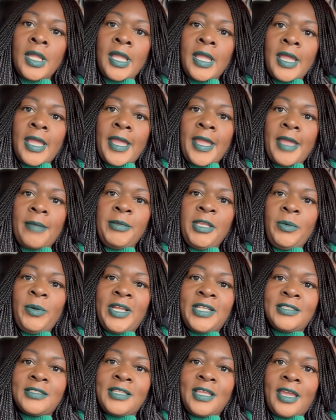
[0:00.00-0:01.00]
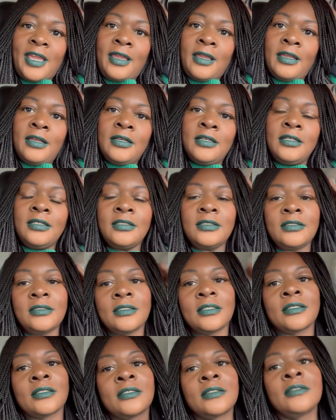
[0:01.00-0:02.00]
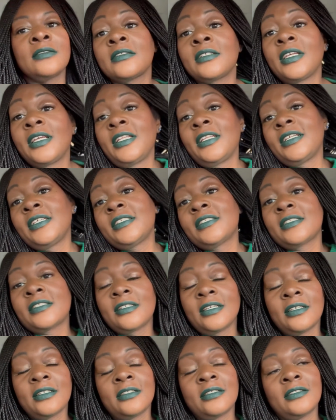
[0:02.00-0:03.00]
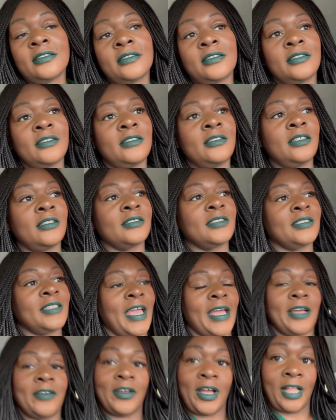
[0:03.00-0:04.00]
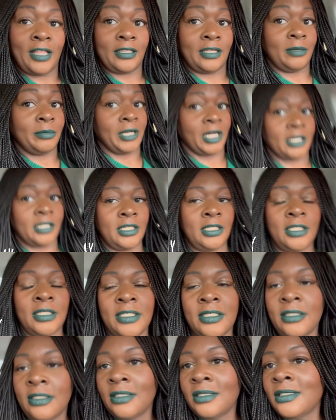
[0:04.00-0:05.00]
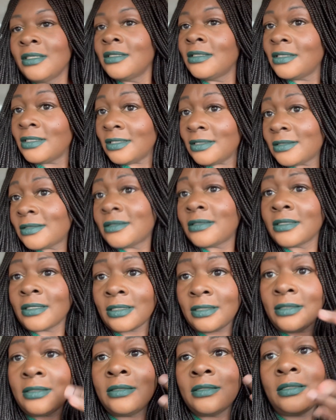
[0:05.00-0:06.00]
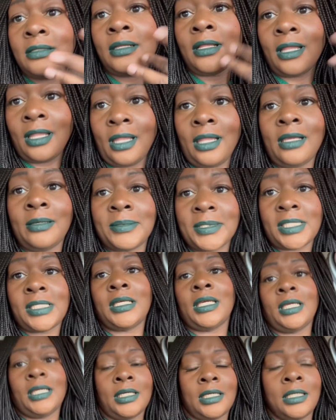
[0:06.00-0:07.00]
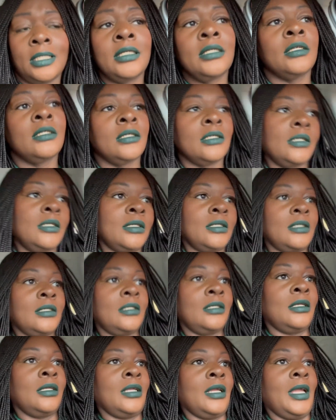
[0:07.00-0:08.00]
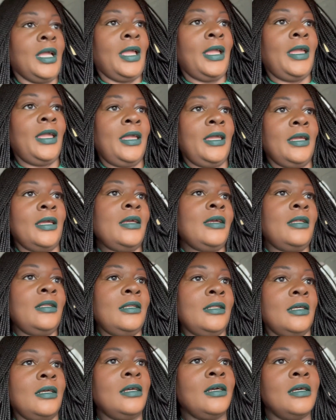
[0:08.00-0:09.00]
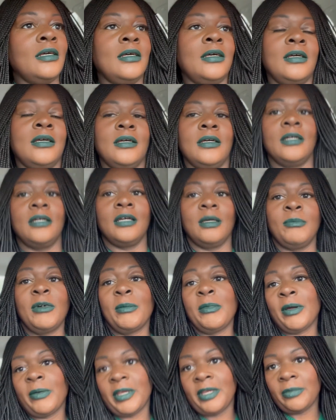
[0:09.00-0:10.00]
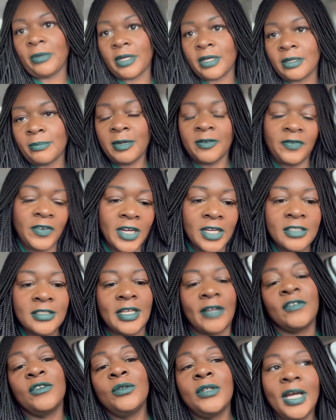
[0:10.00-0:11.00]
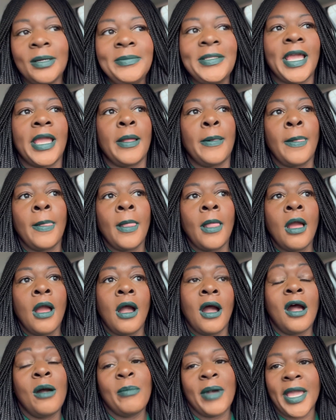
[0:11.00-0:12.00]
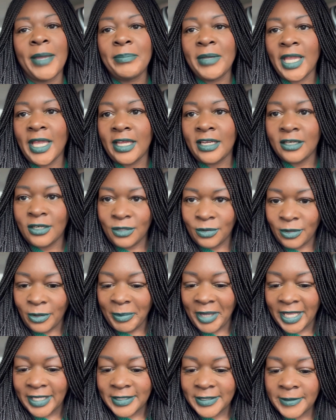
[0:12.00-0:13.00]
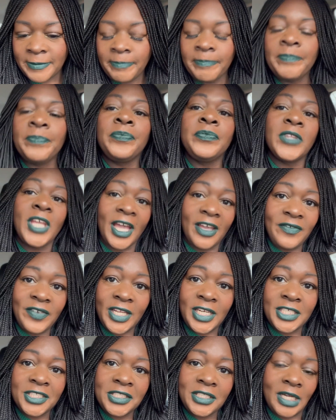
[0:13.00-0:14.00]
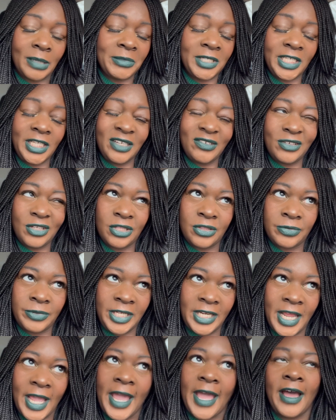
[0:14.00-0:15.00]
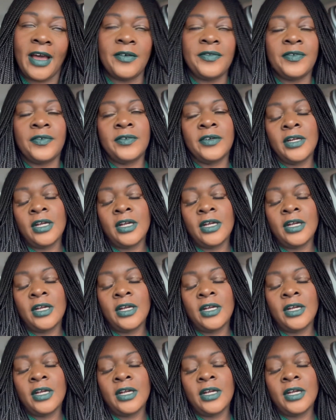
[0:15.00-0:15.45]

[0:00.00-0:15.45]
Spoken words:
Happy Wednesday. It is the staff holiday party, hence the lipstick. And I'm on my way to work. But first, I have to do an update on My Mechanical Romance. I finished. I'm going to give it a 3.5.